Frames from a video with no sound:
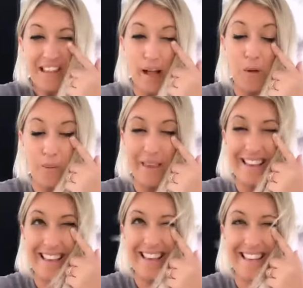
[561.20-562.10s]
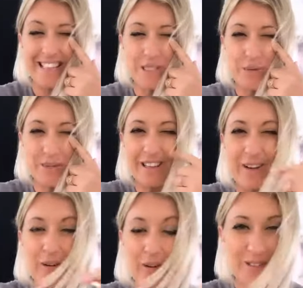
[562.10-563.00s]
I wink, and that's when we
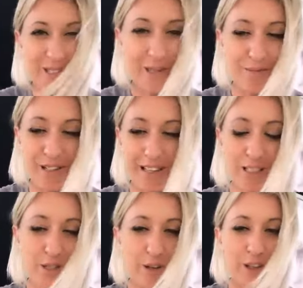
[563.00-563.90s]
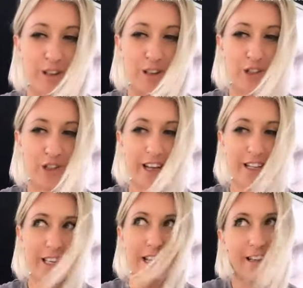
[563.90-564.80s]
go over to their broadcast. So, usually I
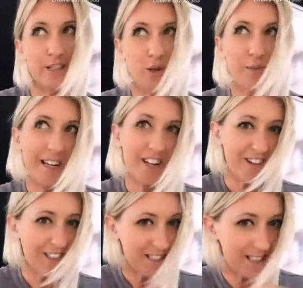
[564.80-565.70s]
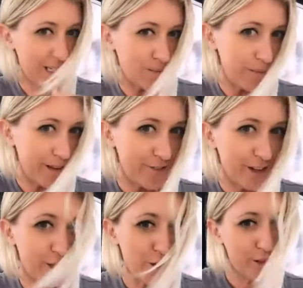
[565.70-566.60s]
say, like, do you mind if I send some of my
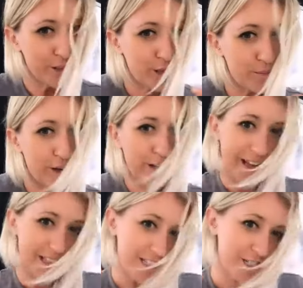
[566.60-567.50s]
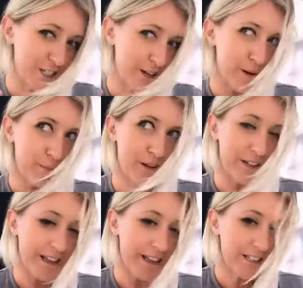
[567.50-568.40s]
friends over to your broadcast and share your
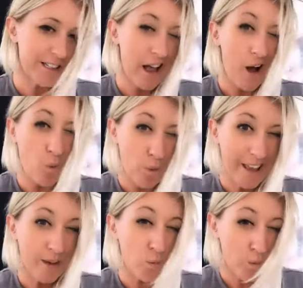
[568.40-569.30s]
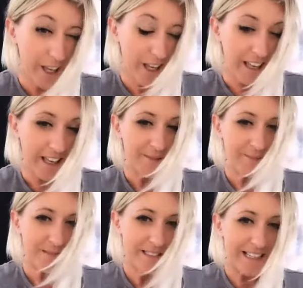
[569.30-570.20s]
broadcast? Wink, wink.
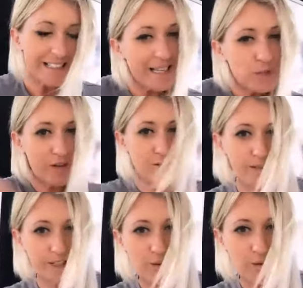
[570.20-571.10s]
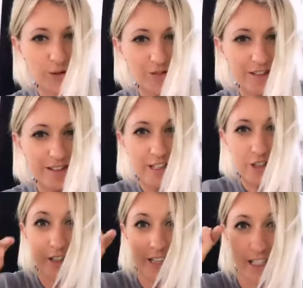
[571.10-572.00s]
And that's when everybody goes over.
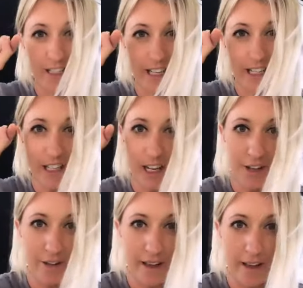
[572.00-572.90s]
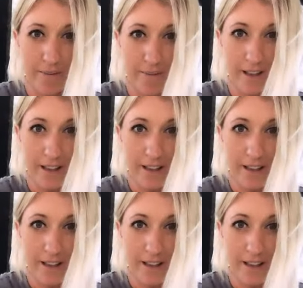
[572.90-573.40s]
So, you guys can, like, click on their name